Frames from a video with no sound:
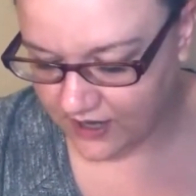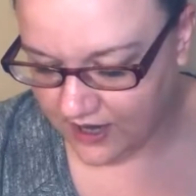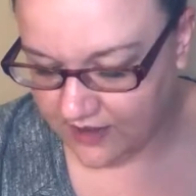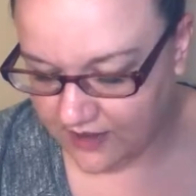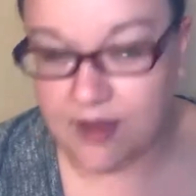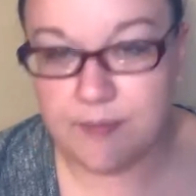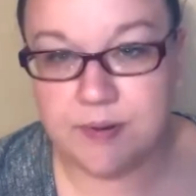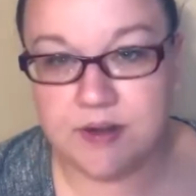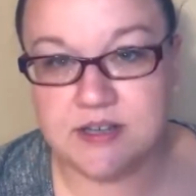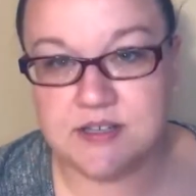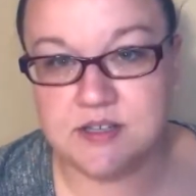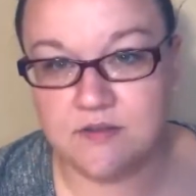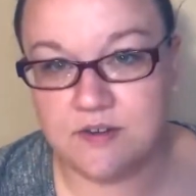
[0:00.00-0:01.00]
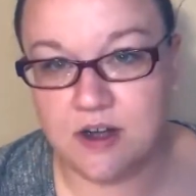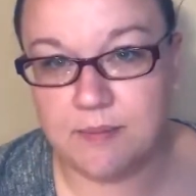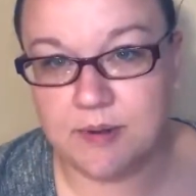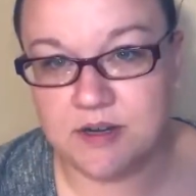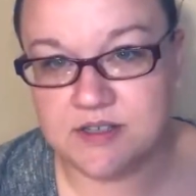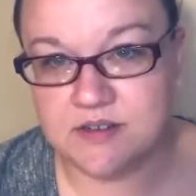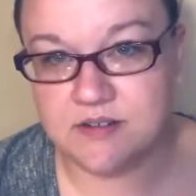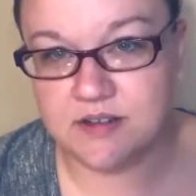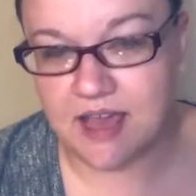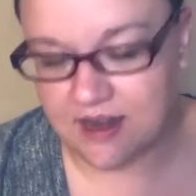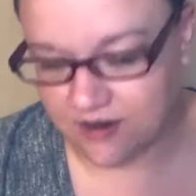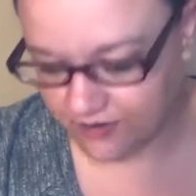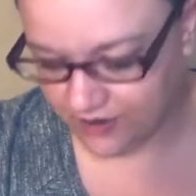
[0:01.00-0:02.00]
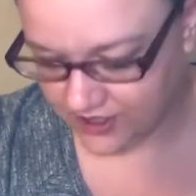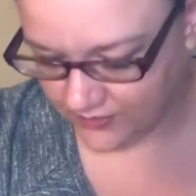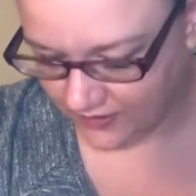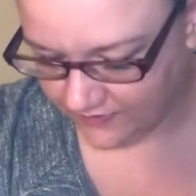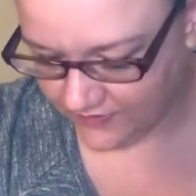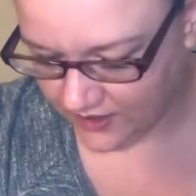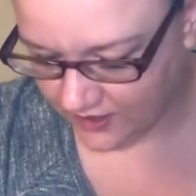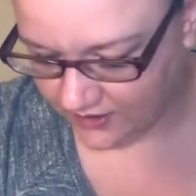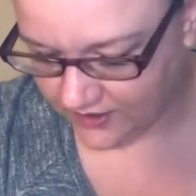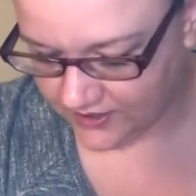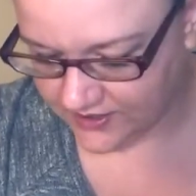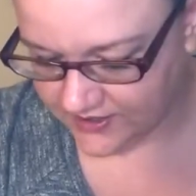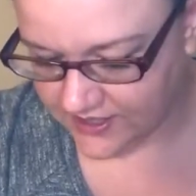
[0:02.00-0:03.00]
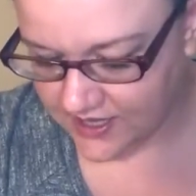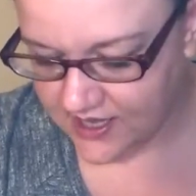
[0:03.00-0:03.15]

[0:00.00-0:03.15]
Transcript: That put us over our personal category, $12.